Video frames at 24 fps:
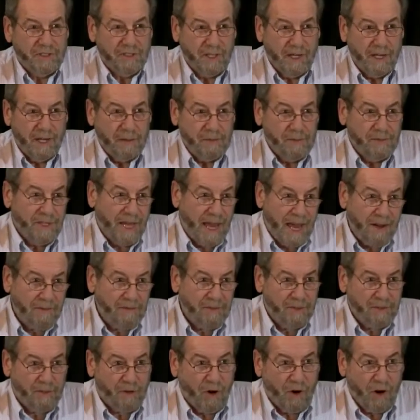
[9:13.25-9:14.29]
the times
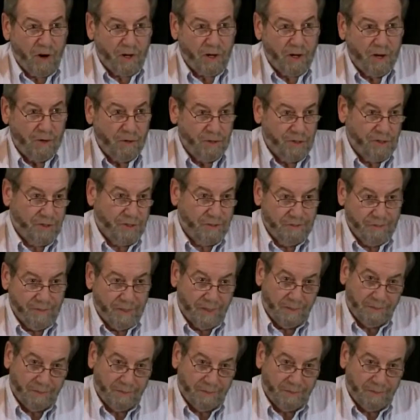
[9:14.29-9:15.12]
half of the cargo is,